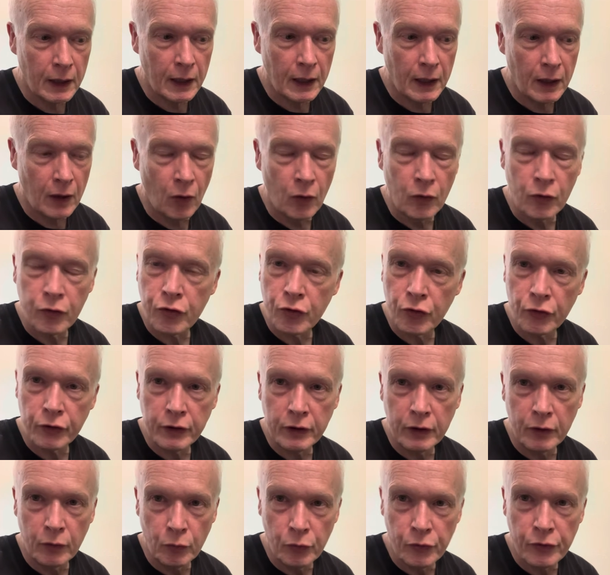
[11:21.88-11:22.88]
also
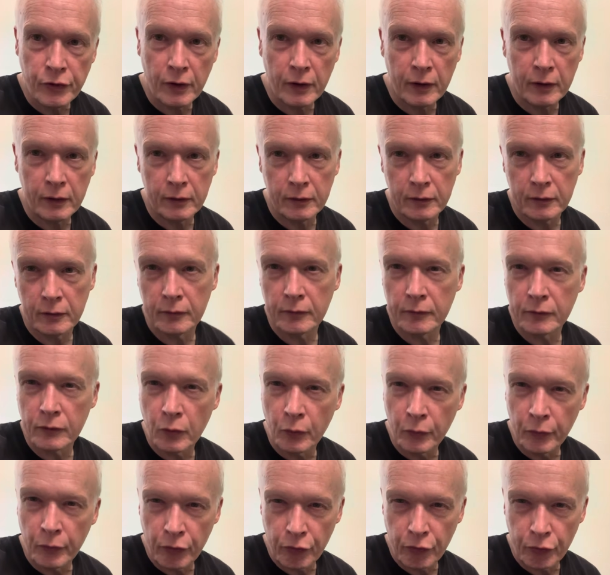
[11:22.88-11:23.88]

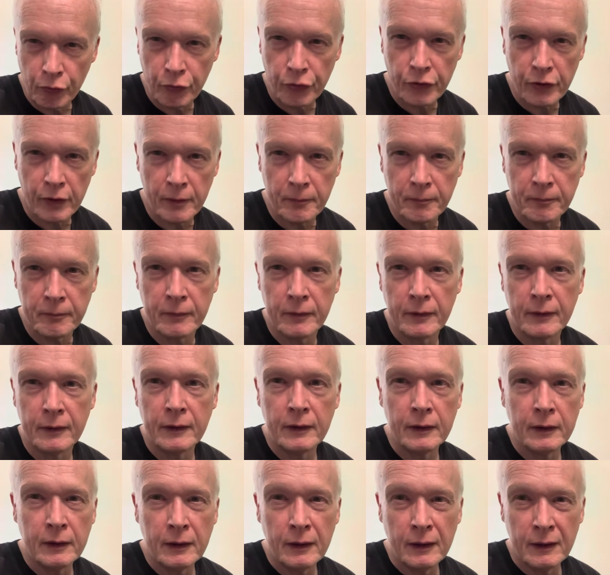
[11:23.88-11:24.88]
going through some
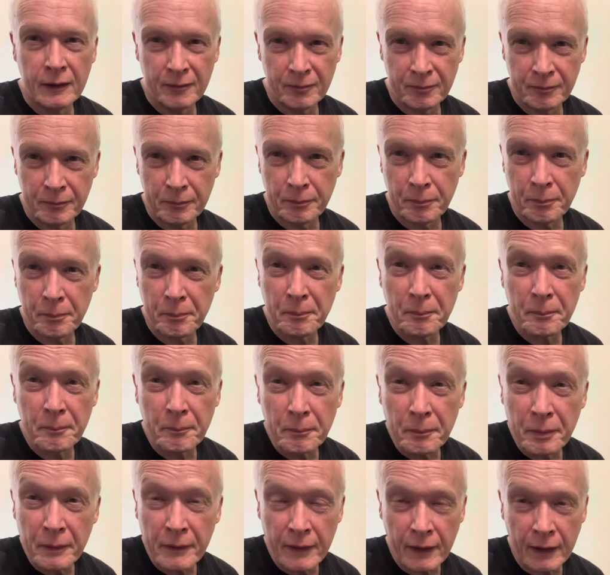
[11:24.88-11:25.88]

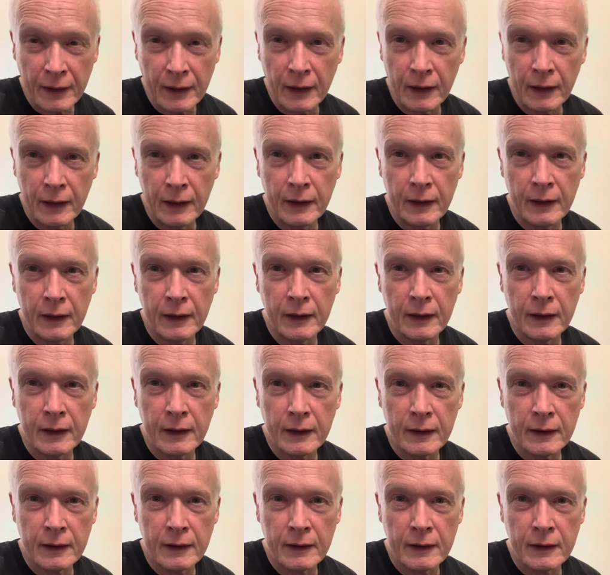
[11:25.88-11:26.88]
particularly
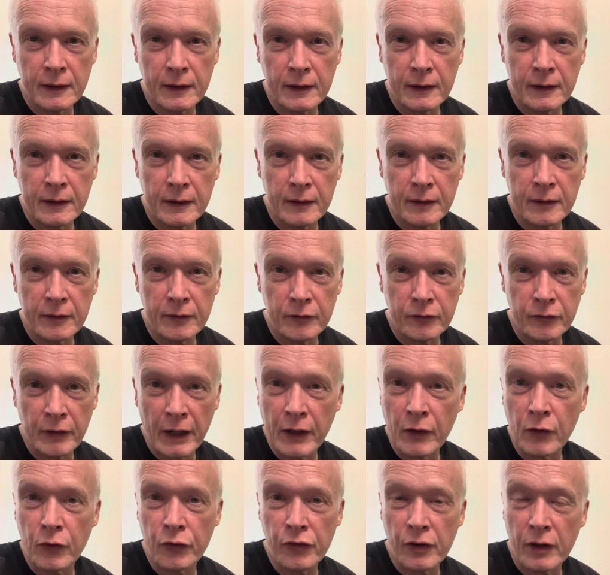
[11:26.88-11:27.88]

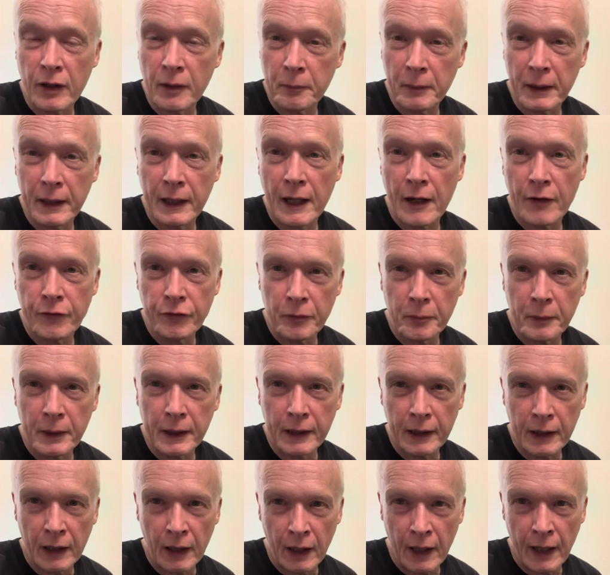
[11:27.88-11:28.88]
records that I might have in my
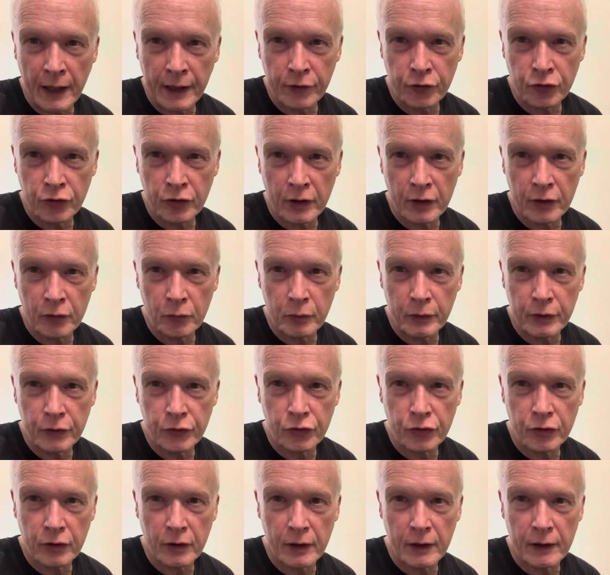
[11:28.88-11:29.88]
collection,
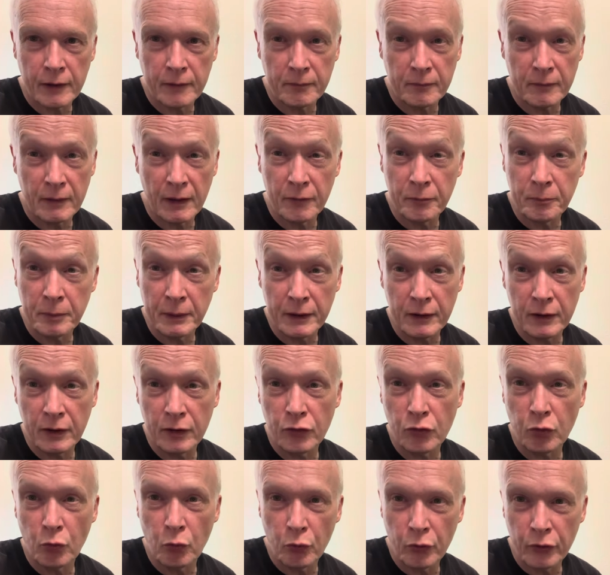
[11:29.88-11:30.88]
which have been
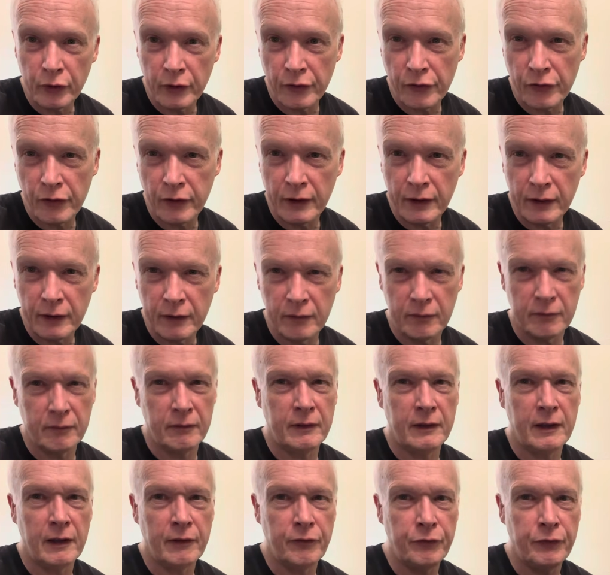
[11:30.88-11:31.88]
notoriously
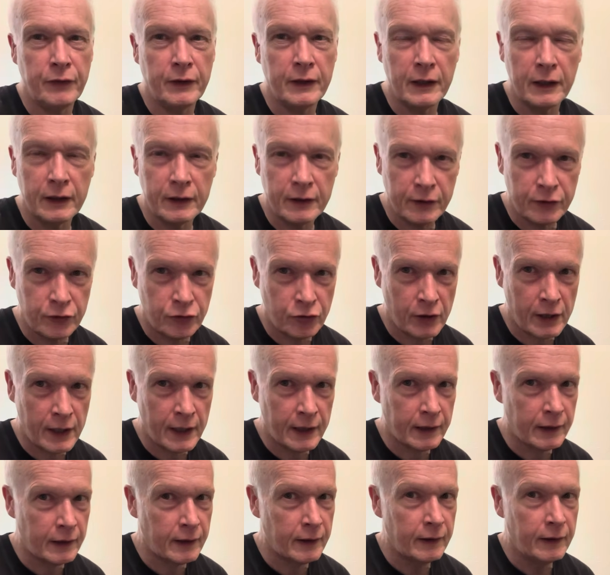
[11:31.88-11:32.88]
difficult to
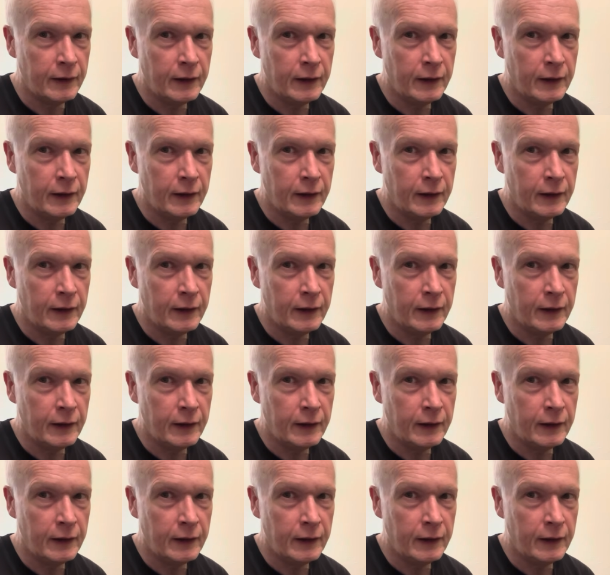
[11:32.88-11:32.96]
track